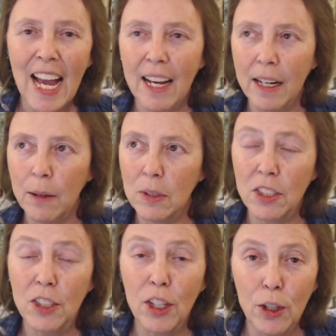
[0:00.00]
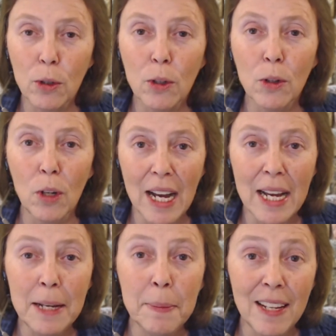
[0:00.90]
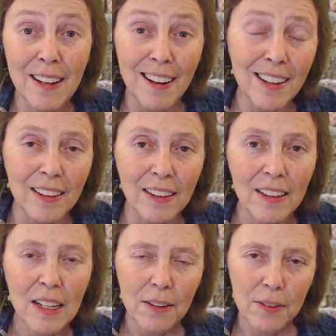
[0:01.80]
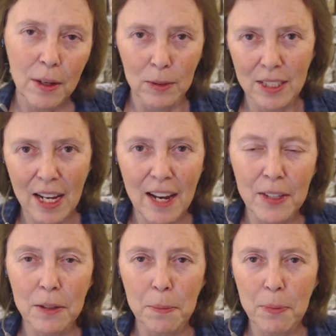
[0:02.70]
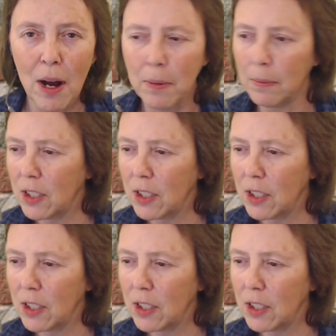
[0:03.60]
and it was the Google API that was having the problem.